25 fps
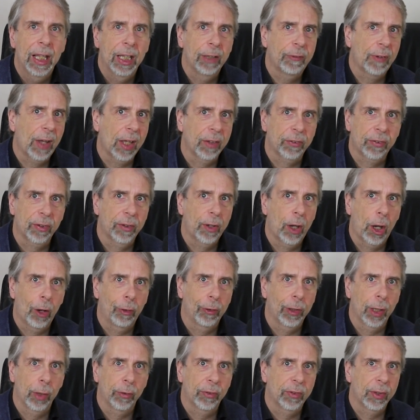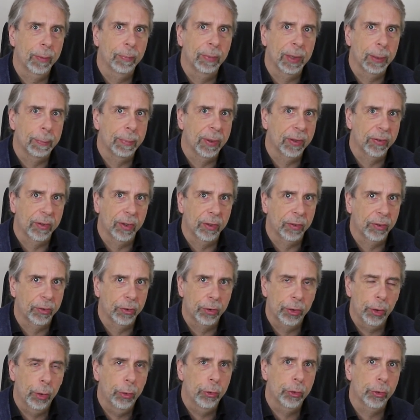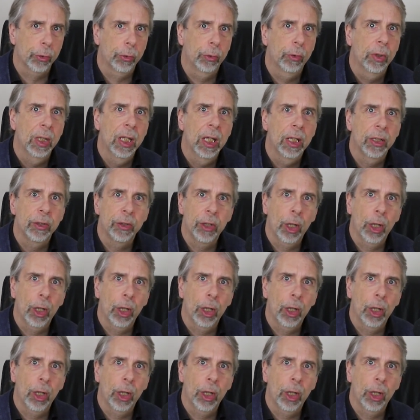If that scenario is simply business as usual,